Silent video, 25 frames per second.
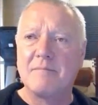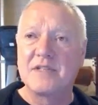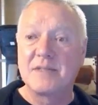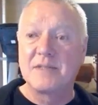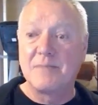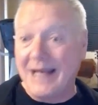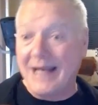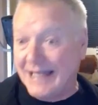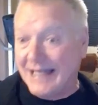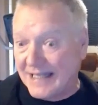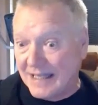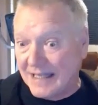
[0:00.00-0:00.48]

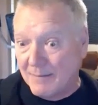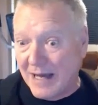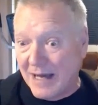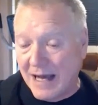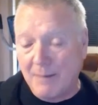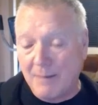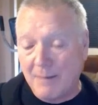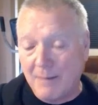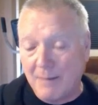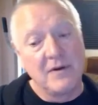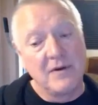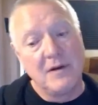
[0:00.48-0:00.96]
speed them
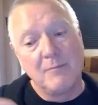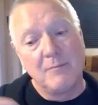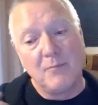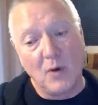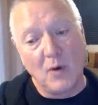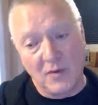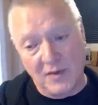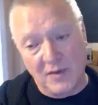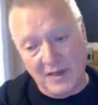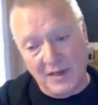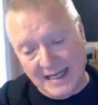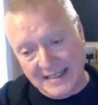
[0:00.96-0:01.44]
up,
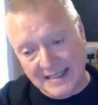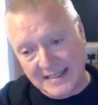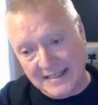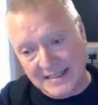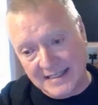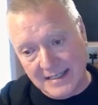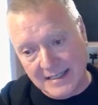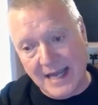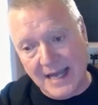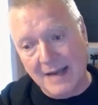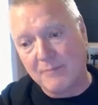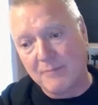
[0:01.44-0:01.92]
put the
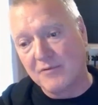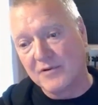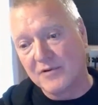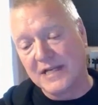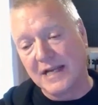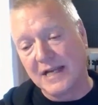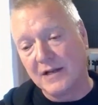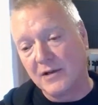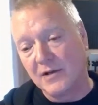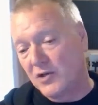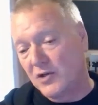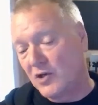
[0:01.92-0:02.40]
latest
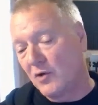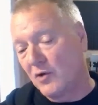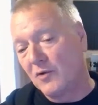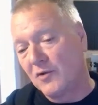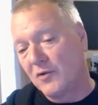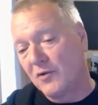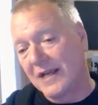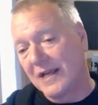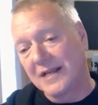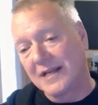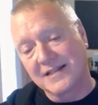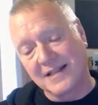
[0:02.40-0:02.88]
libraries in and
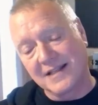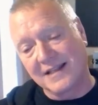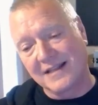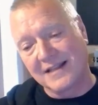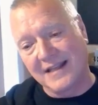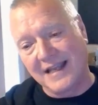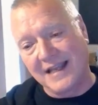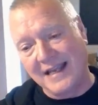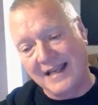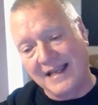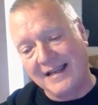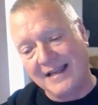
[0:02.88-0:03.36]
do things
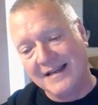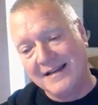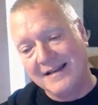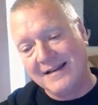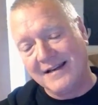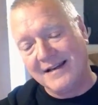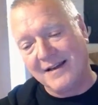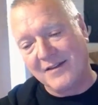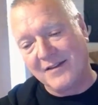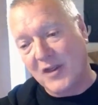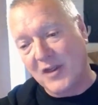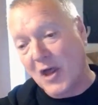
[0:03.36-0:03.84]
that the
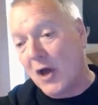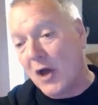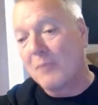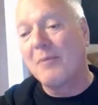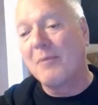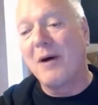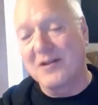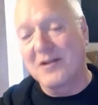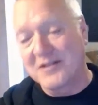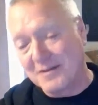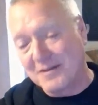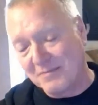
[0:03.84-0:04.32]

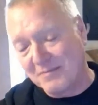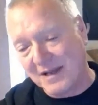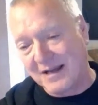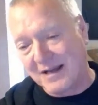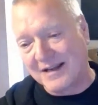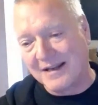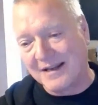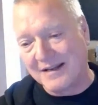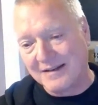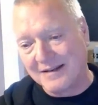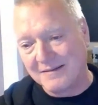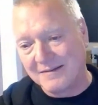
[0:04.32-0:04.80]
third-party
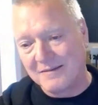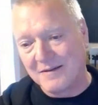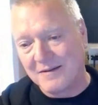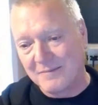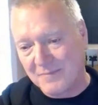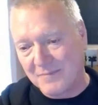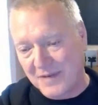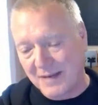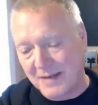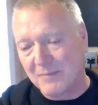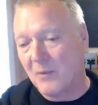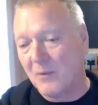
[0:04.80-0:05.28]

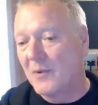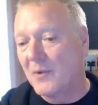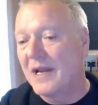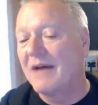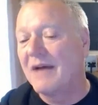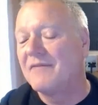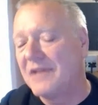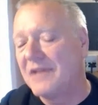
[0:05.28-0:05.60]
plugin people would